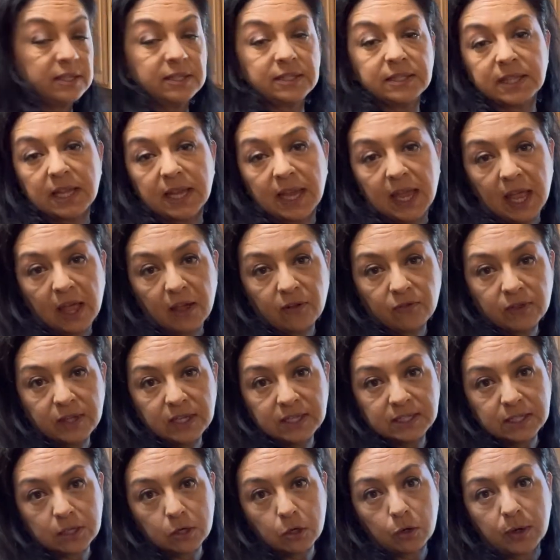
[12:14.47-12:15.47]
They have
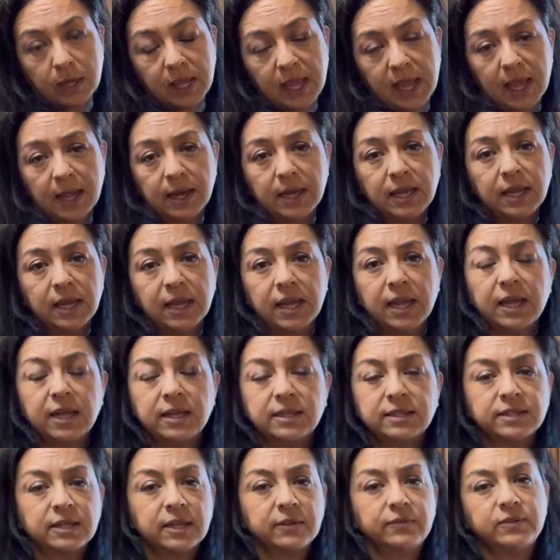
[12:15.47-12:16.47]
these little canning
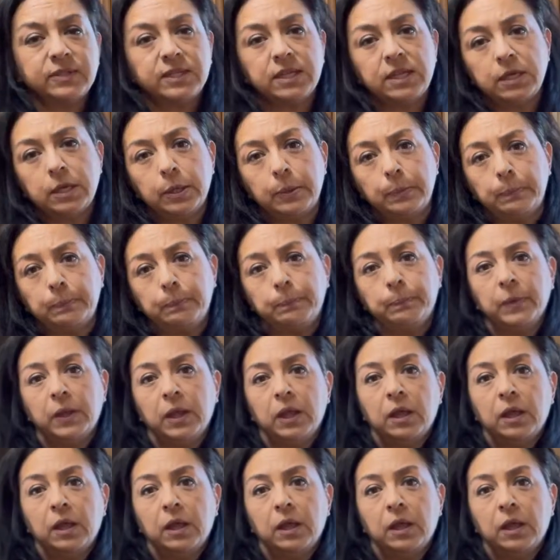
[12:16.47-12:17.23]
kits. I've seen them.